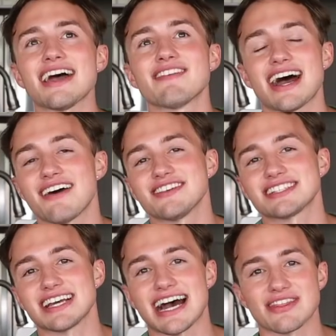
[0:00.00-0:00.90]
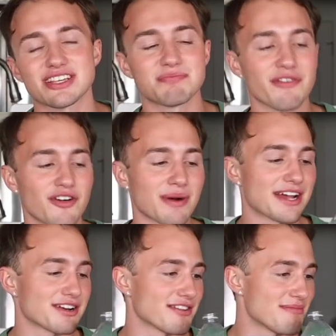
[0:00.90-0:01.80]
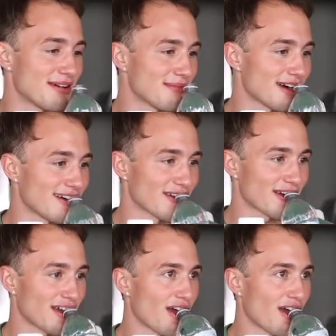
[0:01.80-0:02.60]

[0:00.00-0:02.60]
I've obviously had this before, but I don't remember having